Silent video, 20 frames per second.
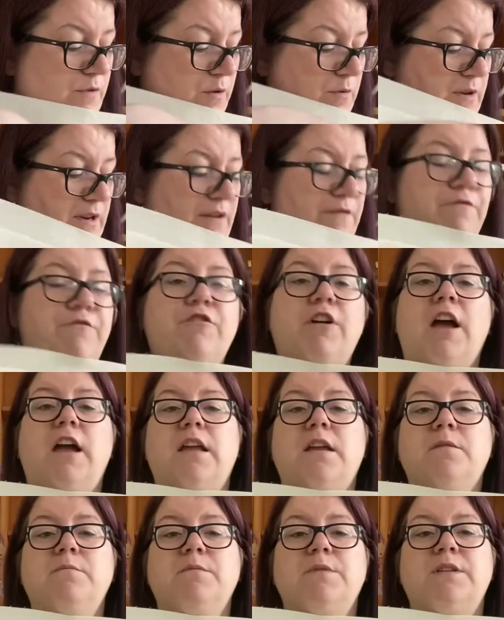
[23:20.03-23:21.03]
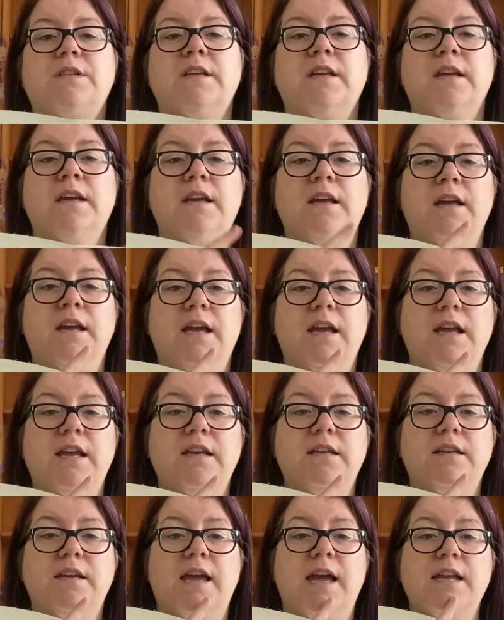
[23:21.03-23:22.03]
the frames
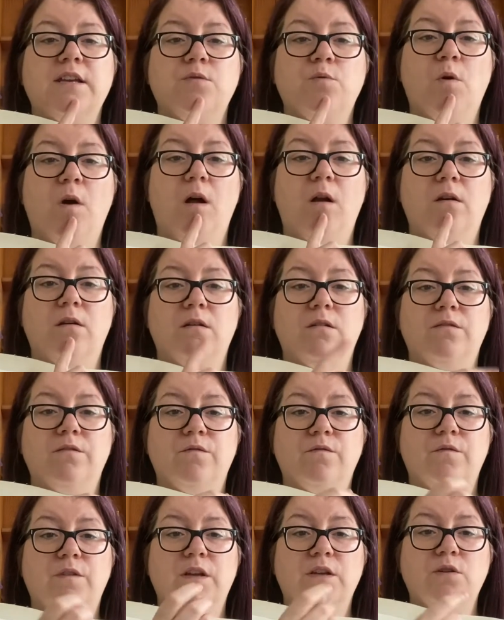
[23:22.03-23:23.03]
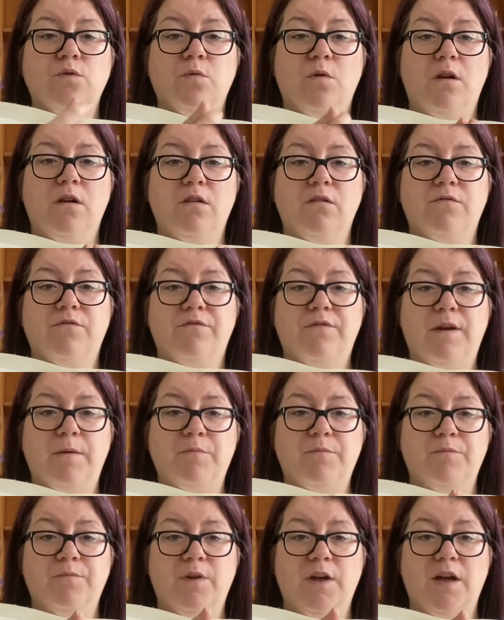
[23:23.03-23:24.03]
in Etoile
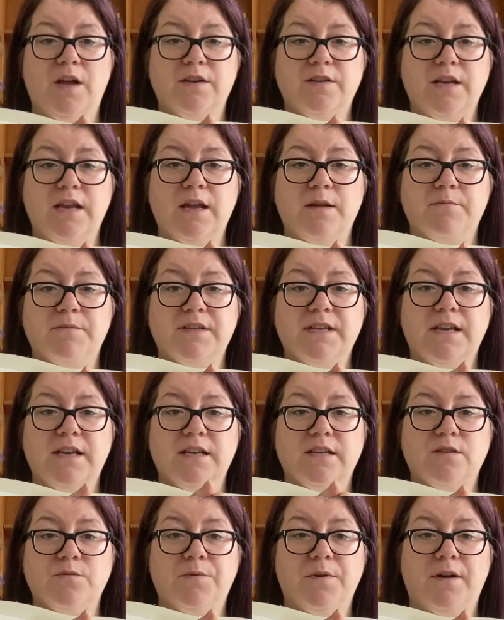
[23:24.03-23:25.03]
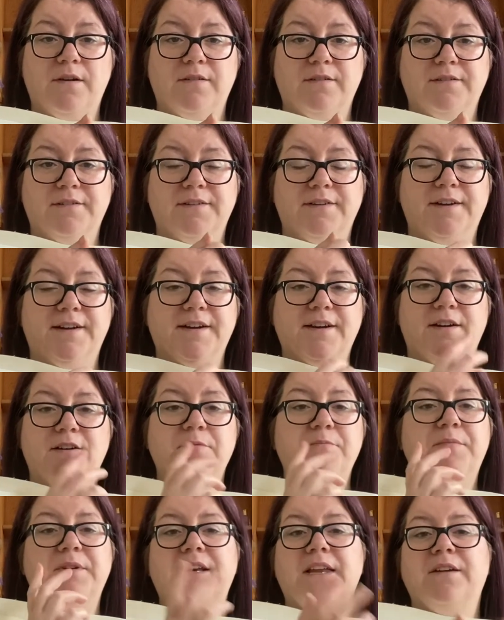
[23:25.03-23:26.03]
DMC Etoile. I
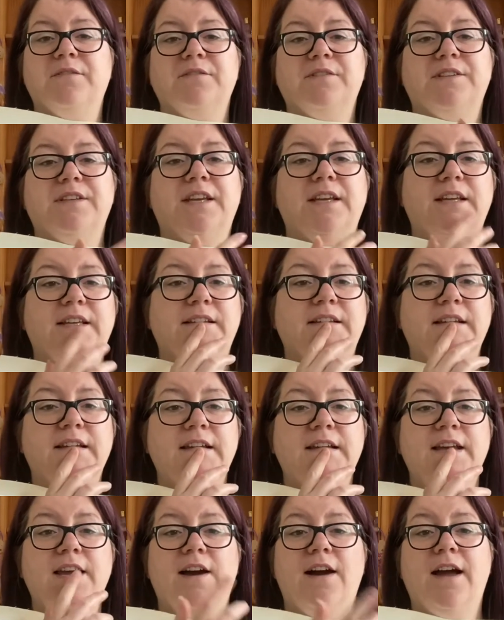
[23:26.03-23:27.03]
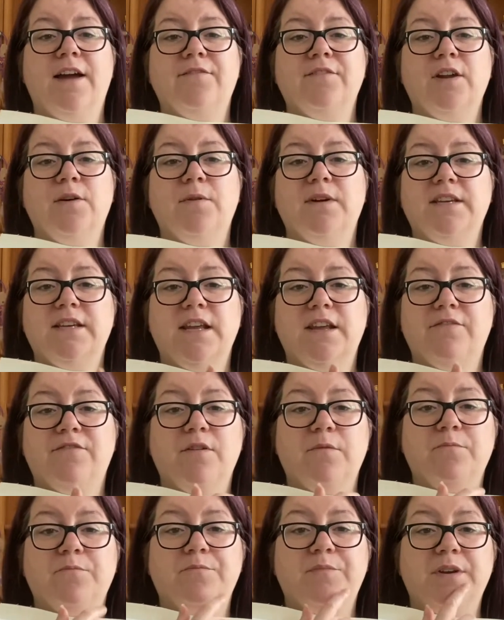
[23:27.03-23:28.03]
can't pronounce it. I have no idea if
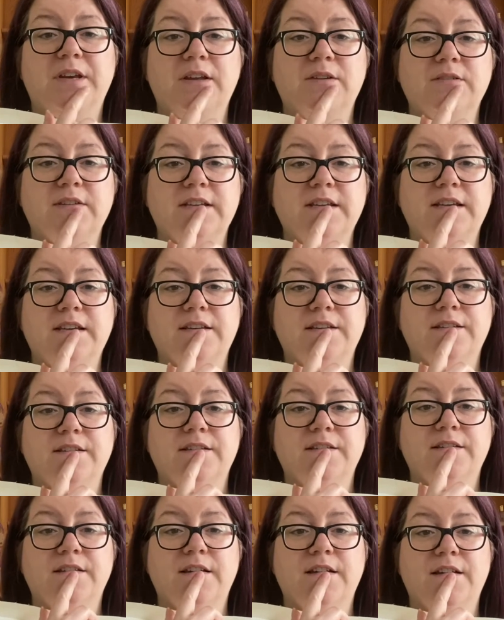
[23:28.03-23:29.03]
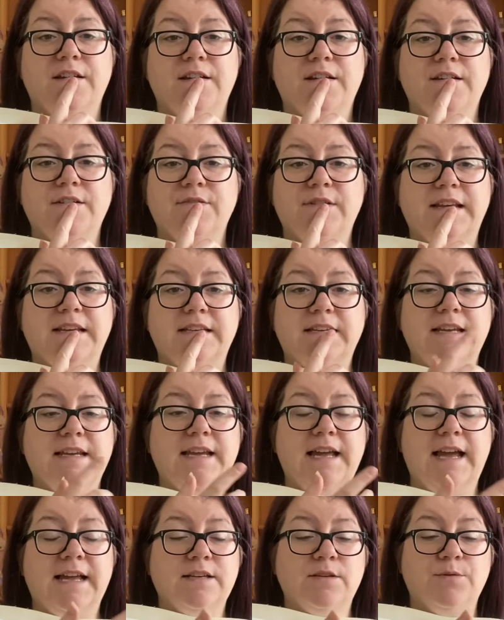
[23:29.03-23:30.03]
I'm pronouncing it correctly
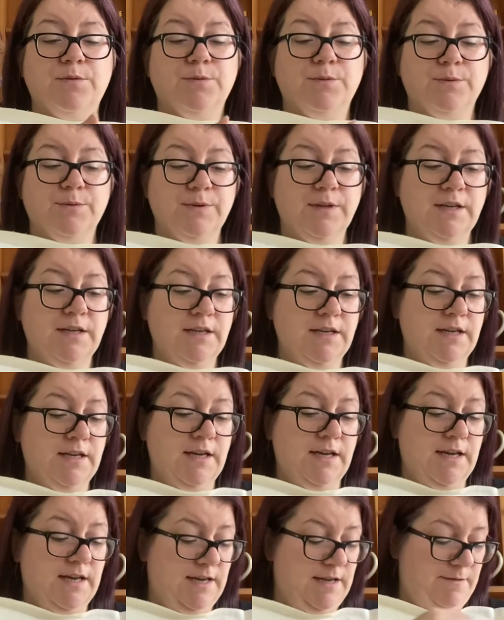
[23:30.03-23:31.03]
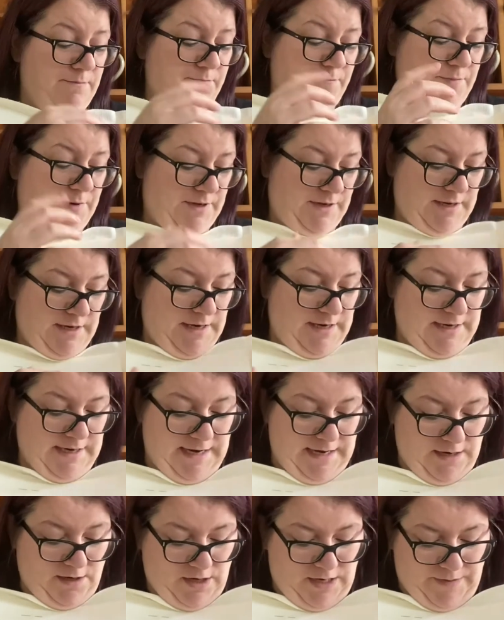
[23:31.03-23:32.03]
at all. And
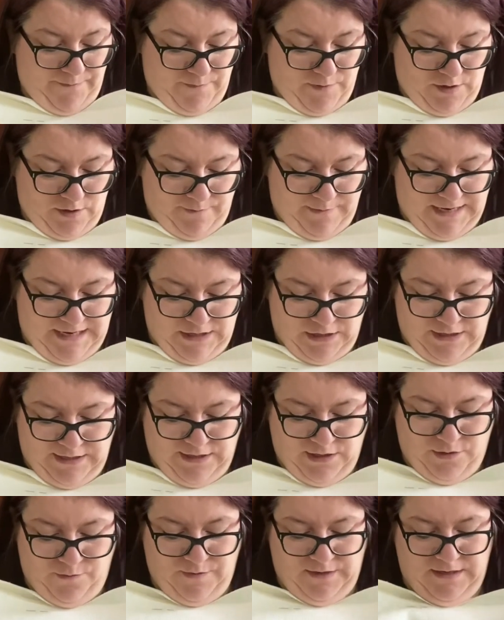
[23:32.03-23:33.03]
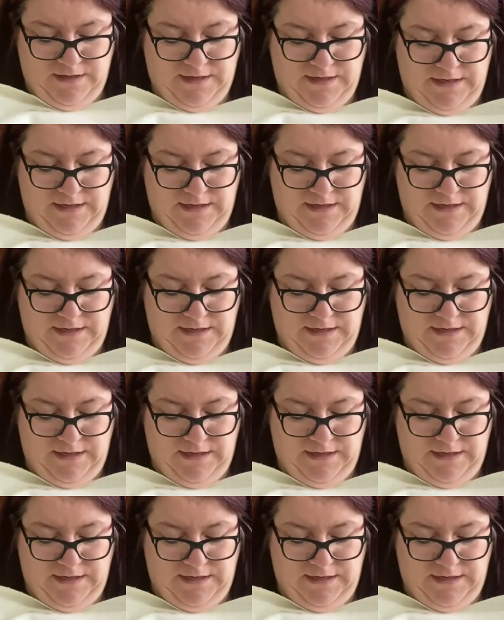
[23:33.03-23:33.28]
then I'm actually doing